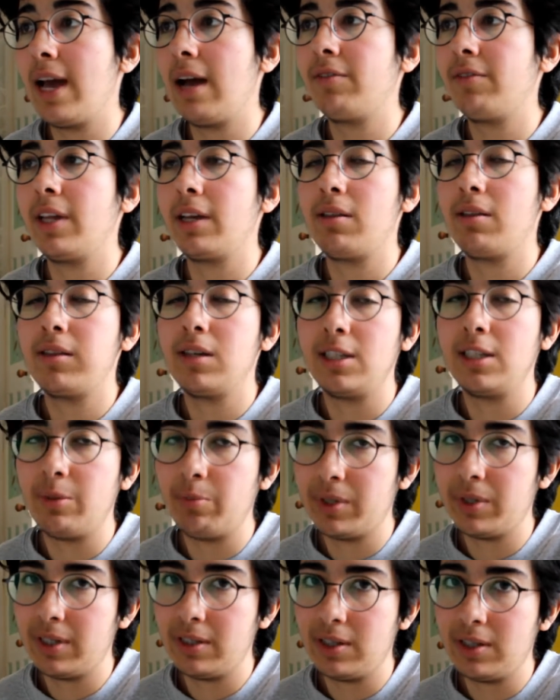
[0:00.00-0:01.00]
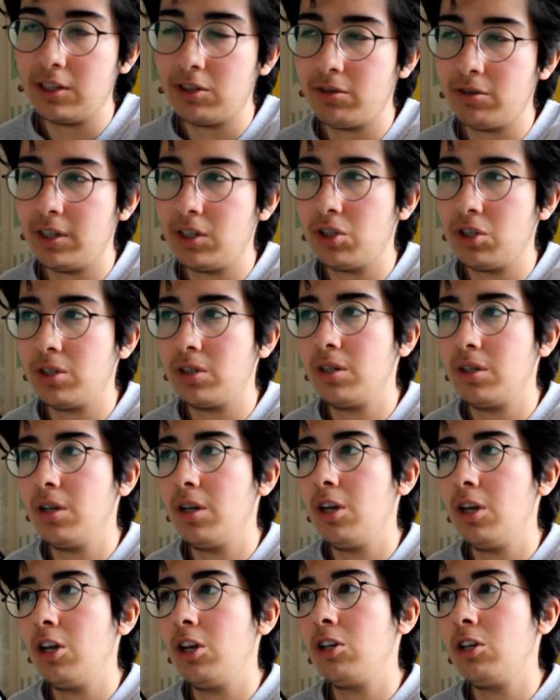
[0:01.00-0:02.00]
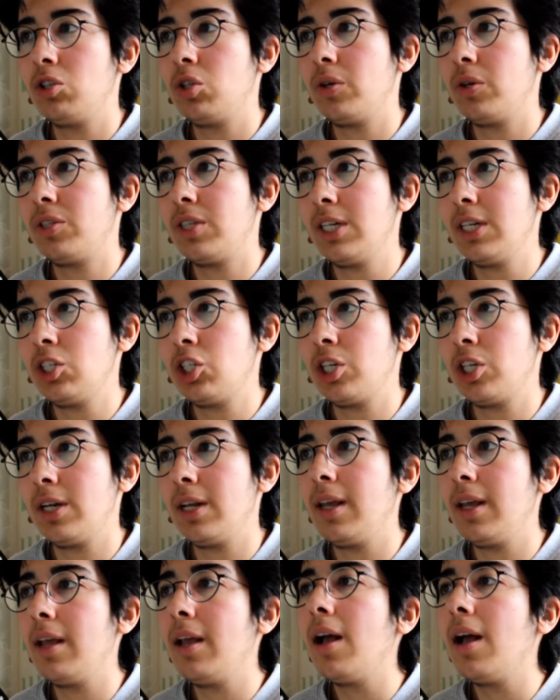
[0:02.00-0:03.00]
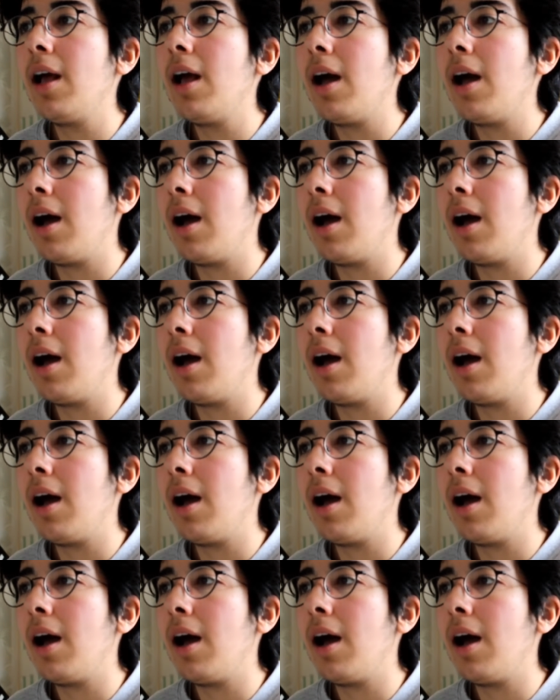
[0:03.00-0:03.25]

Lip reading: have like 30% saturation. So essentially